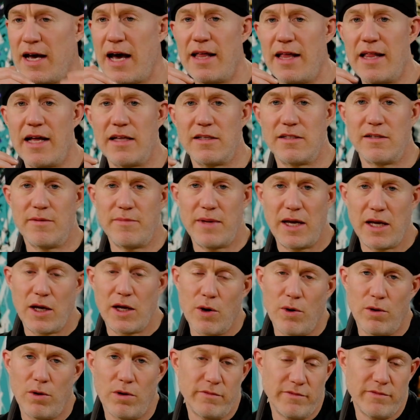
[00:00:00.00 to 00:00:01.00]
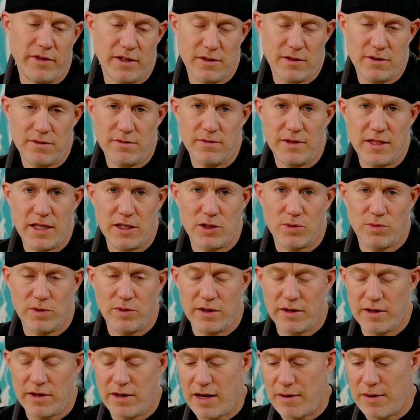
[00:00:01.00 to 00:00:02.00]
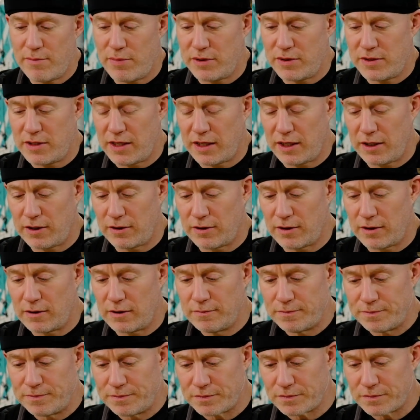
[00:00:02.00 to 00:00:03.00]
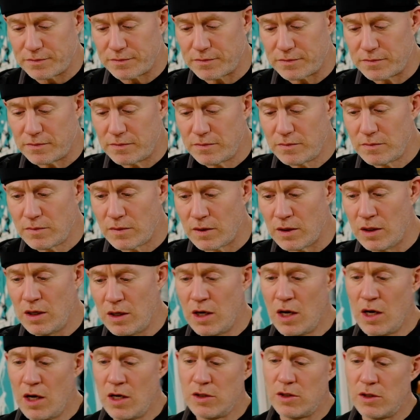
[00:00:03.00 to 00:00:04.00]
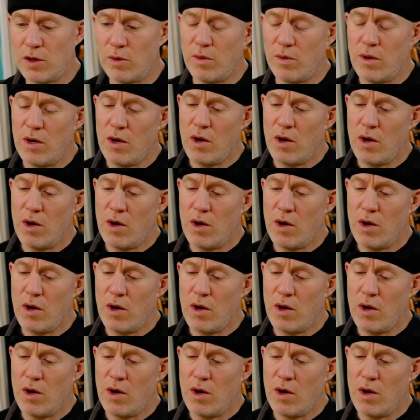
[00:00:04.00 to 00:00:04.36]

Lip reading: And that's the main goal of this one in particular. So